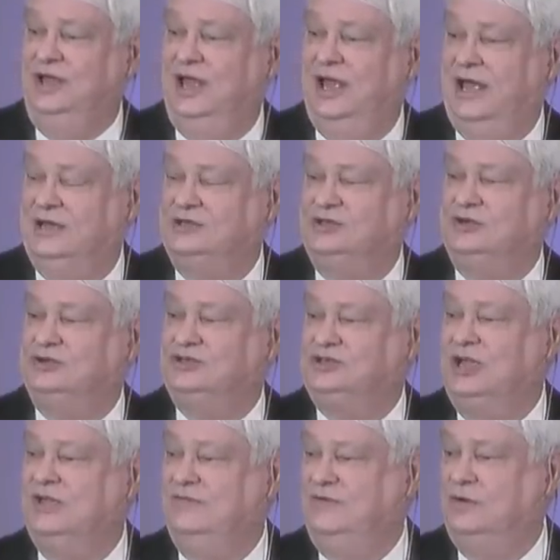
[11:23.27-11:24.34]
as their
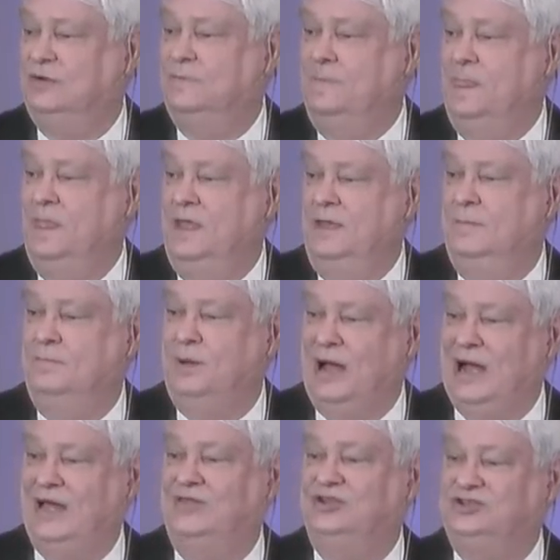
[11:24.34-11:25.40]
Savior
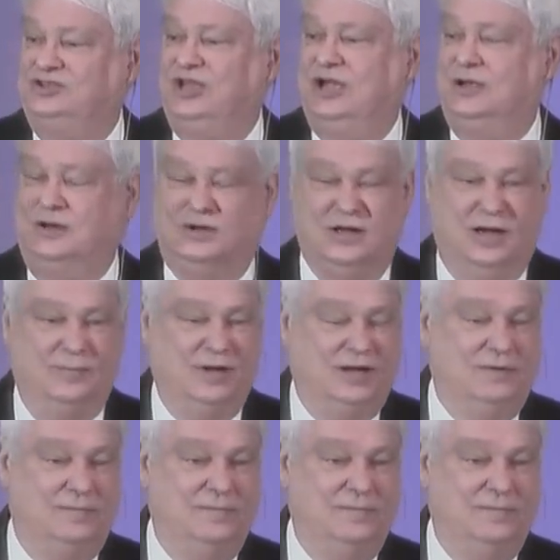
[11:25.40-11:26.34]
by the second coming.